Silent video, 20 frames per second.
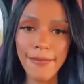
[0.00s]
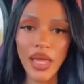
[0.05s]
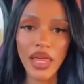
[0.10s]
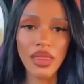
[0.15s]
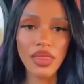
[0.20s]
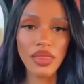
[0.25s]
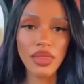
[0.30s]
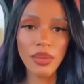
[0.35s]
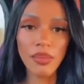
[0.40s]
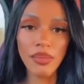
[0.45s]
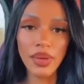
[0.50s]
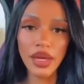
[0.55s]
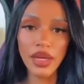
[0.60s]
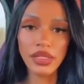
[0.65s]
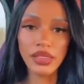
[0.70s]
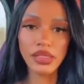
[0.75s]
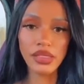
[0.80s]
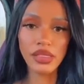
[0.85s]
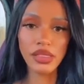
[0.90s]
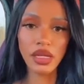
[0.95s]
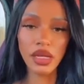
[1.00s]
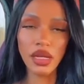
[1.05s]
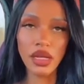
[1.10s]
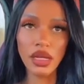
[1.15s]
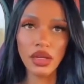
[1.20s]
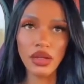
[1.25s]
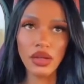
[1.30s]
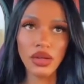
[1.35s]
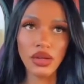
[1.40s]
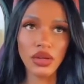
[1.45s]
the best
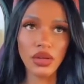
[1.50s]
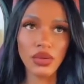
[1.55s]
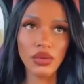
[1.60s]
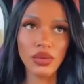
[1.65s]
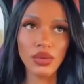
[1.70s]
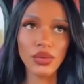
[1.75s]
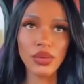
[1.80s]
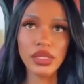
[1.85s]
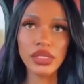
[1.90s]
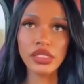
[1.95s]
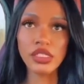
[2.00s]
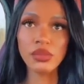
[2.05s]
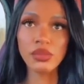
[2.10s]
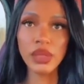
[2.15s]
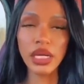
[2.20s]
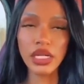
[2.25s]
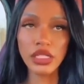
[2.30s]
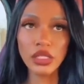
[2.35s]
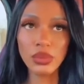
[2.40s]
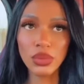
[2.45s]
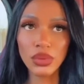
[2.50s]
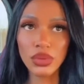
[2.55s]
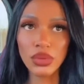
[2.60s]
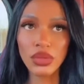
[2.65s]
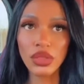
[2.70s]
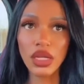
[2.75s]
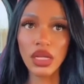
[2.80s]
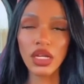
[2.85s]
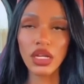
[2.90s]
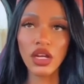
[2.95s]
and respectable
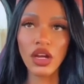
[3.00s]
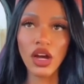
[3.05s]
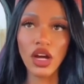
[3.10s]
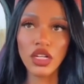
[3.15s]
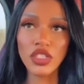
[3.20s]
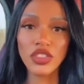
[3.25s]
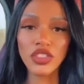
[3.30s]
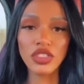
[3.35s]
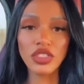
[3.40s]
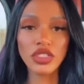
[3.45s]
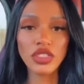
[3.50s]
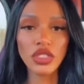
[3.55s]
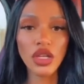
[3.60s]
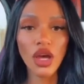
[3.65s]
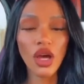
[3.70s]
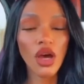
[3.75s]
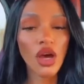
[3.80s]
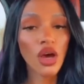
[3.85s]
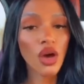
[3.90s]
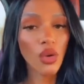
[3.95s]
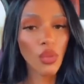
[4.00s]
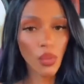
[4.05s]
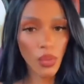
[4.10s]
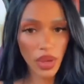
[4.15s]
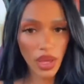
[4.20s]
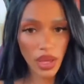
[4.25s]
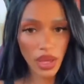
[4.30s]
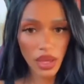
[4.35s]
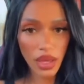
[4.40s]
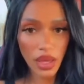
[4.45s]
and cautious
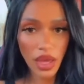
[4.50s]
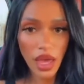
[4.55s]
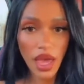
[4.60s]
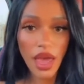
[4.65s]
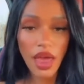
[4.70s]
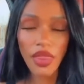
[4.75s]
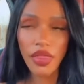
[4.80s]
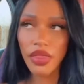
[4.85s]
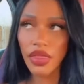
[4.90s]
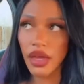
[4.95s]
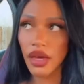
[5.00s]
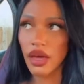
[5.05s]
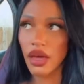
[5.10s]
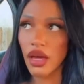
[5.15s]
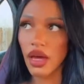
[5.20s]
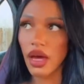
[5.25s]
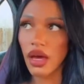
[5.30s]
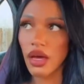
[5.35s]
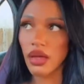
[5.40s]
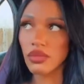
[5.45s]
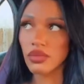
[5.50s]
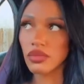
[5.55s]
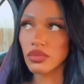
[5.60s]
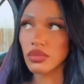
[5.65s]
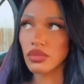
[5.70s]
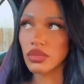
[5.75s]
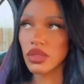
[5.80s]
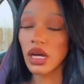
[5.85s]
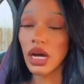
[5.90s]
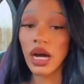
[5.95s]
way that
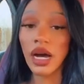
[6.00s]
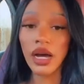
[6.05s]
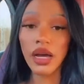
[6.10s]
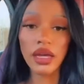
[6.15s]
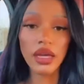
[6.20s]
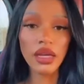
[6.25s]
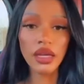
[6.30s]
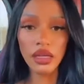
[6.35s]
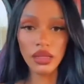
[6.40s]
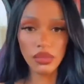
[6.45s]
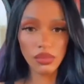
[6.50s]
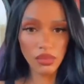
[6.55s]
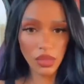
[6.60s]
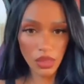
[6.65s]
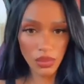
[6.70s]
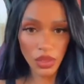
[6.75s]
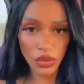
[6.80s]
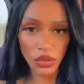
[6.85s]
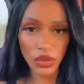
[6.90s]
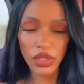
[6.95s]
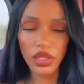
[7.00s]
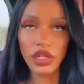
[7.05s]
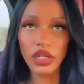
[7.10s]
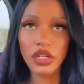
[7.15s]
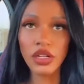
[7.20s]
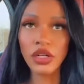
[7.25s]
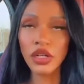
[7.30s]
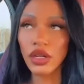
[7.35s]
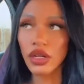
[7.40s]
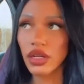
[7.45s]
I and me and my lawyer
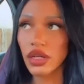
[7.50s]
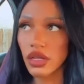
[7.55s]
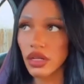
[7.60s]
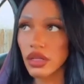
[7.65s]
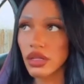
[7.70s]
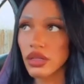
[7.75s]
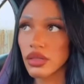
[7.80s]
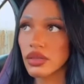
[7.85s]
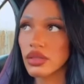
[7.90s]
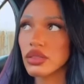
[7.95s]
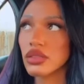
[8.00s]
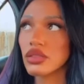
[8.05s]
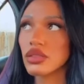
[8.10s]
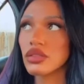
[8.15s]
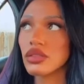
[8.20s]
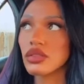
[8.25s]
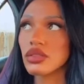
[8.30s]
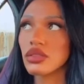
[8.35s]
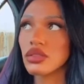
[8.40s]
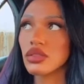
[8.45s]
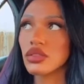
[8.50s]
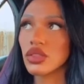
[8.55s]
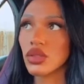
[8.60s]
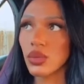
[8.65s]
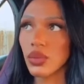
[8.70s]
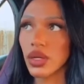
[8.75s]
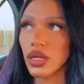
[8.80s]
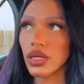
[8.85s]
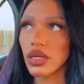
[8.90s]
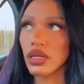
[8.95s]
could, to
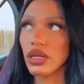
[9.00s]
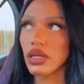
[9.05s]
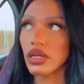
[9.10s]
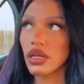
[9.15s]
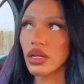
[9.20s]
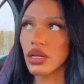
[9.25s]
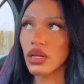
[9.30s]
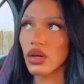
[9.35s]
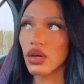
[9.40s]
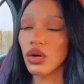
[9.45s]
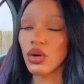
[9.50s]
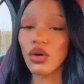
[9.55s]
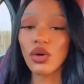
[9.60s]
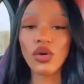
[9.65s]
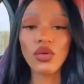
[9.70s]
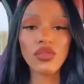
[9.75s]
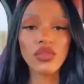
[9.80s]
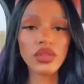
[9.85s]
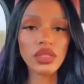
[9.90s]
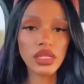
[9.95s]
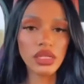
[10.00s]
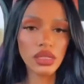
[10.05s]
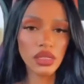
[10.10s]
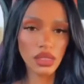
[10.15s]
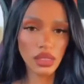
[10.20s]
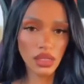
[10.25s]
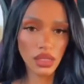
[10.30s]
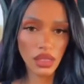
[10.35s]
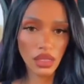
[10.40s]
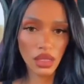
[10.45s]
where hopefully
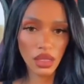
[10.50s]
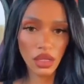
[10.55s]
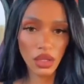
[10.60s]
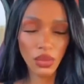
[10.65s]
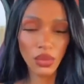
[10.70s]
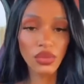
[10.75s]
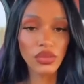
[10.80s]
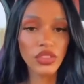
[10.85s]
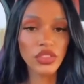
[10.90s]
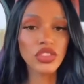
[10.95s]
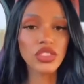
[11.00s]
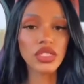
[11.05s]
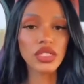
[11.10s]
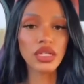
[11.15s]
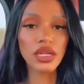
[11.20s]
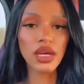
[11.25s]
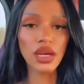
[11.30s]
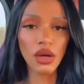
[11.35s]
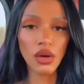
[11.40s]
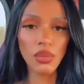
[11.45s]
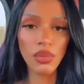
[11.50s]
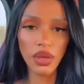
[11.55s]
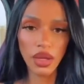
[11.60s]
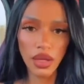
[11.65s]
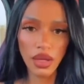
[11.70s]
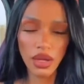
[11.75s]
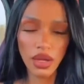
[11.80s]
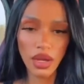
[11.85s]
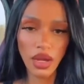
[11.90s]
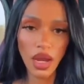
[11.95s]
he will eventually get help
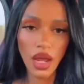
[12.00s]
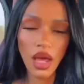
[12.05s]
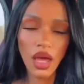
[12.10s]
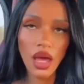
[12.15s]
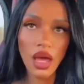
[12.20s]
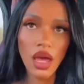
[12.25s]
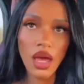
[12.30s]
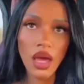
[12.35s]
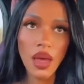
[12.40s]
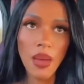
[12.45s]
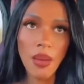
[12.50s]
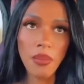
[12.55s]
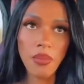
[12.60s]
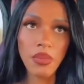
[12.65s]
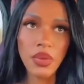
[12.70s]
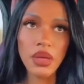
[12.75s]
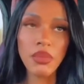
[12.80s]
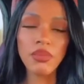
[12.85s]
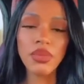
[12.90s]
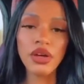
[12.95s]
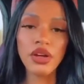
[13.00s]
and be better